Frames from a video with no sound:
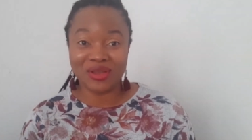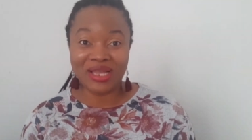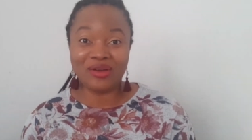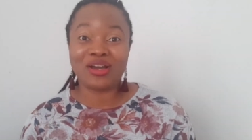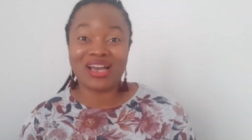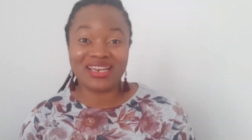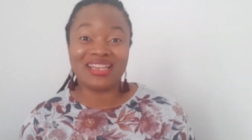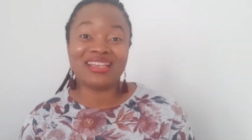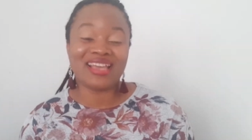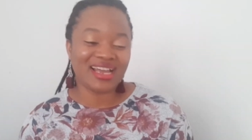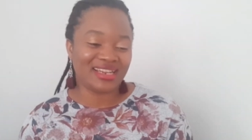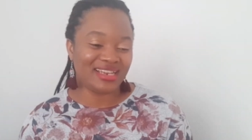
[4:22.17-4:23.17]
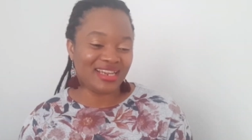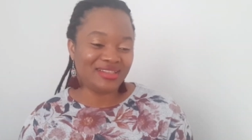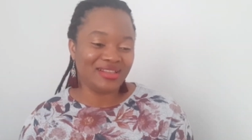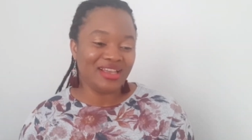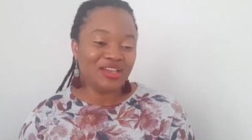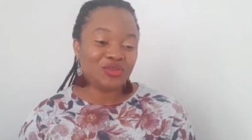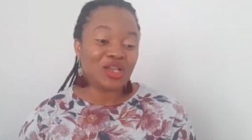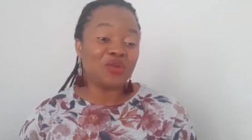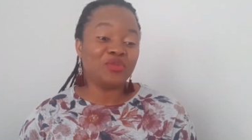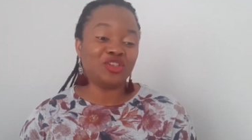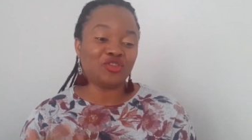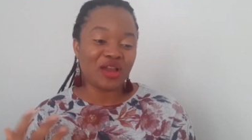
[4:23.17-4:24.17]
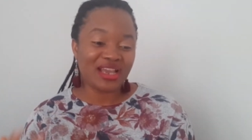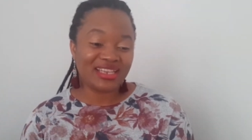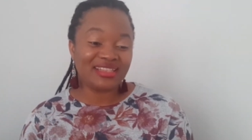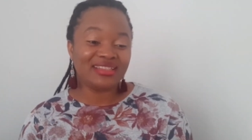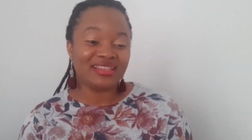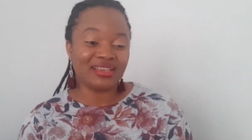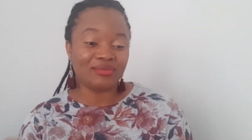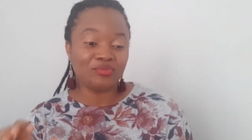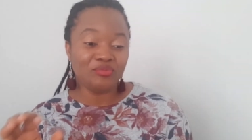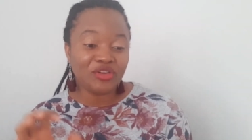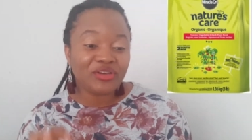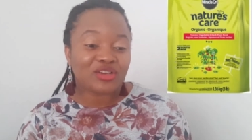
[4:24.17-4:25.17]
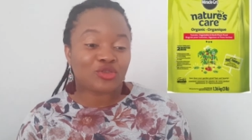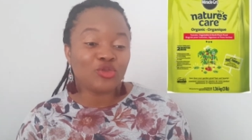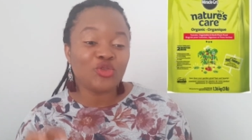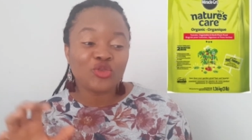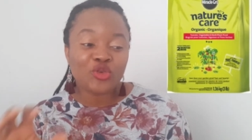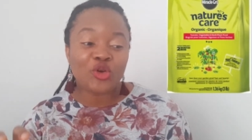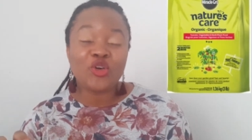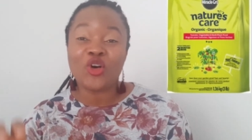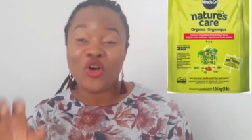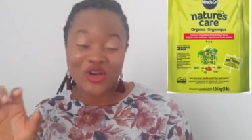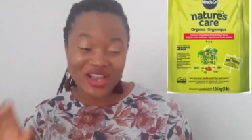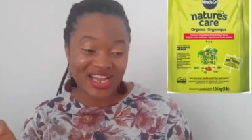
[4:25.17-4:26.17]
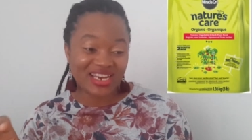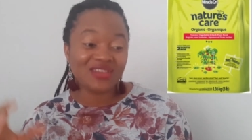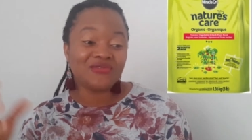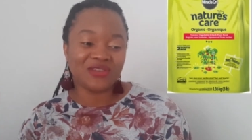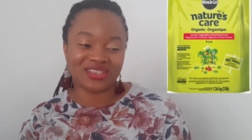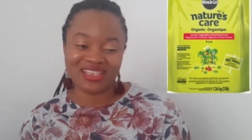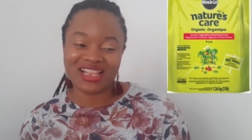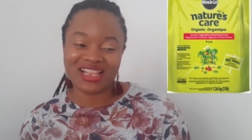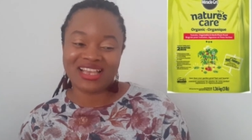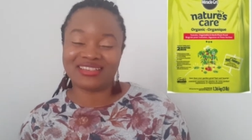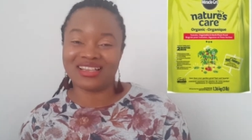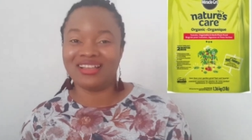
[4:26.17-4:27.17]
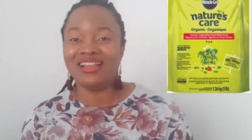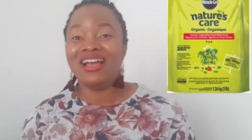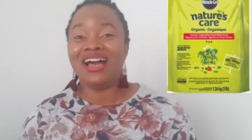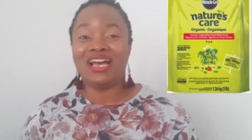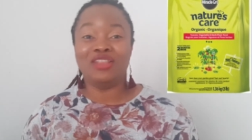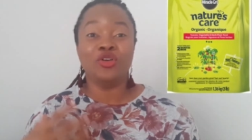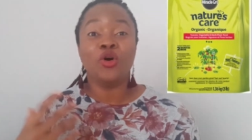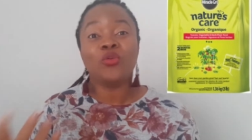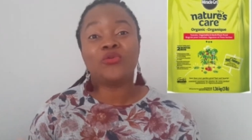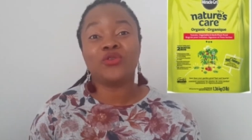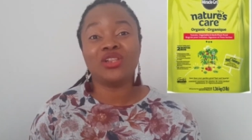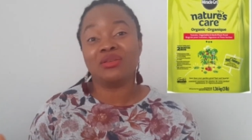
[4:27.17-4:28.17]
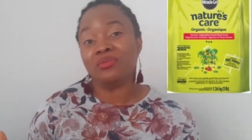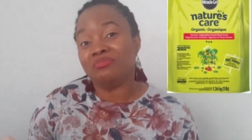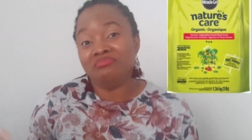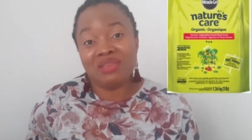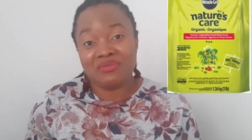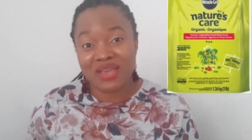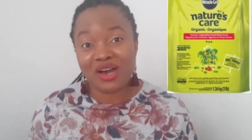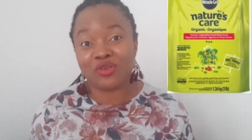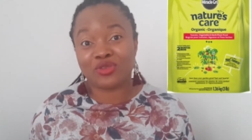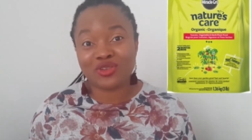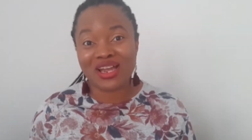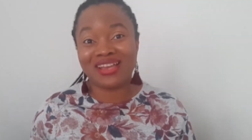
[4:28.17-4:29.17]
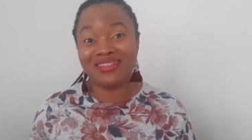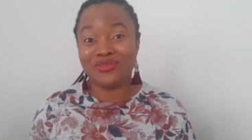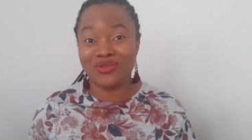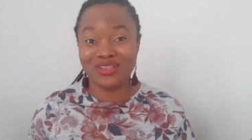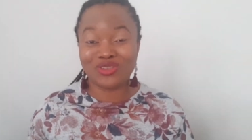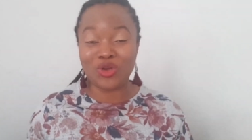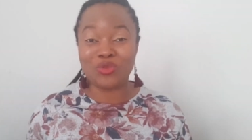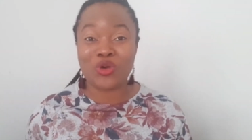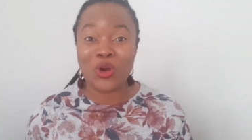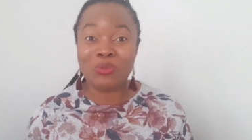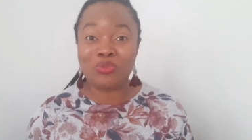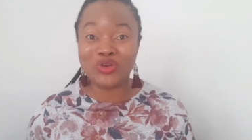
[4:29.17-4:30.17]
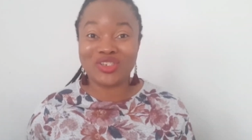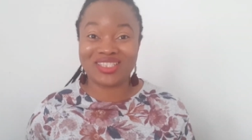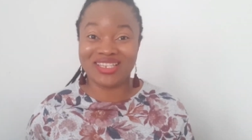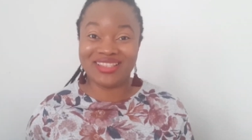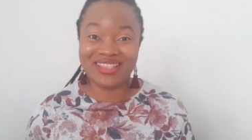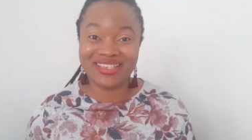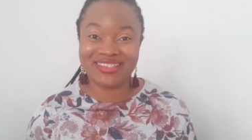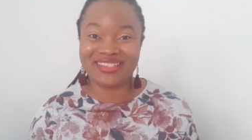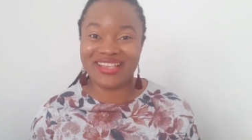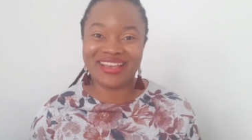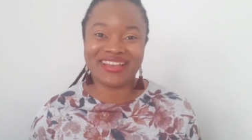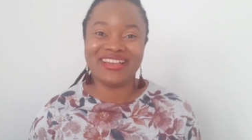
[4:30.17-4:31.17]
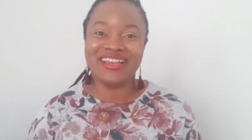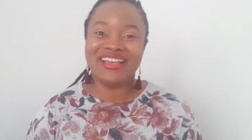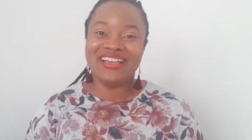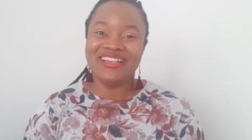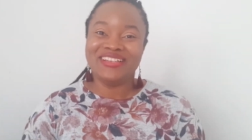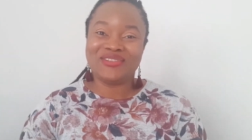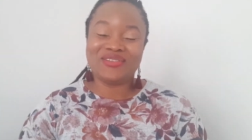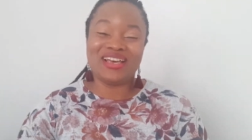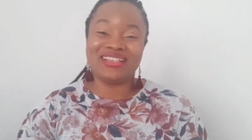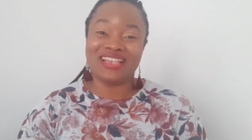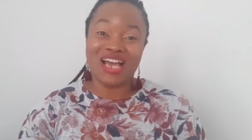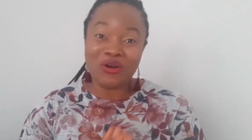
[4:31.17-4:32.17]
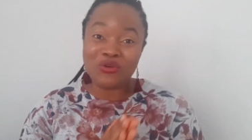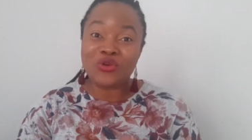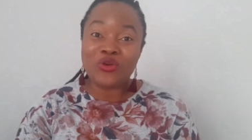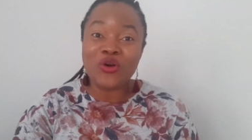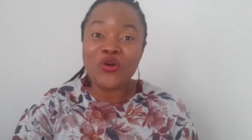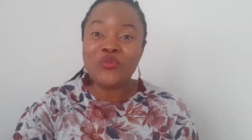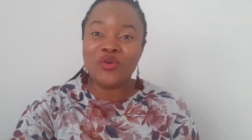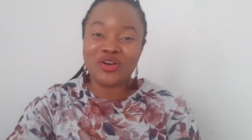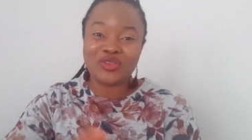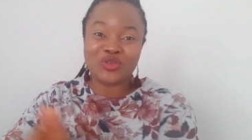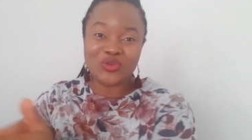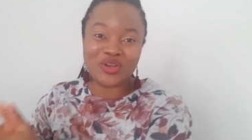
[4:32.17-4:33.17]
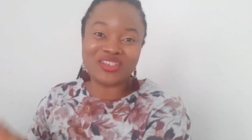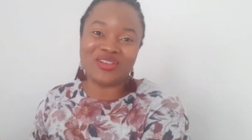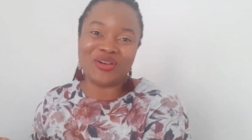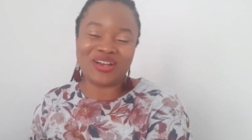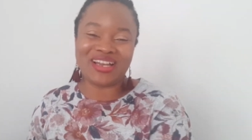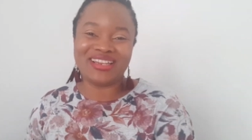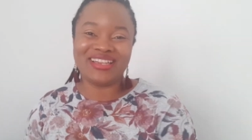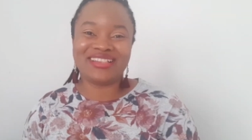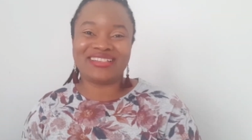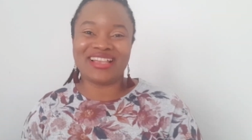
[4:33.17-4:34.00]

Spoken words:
organic gardening, so I'll be trying the Miracle Grow organic fertilizer, and hopefully maybe I'll try doing some composting this year so that I will go more towards the organic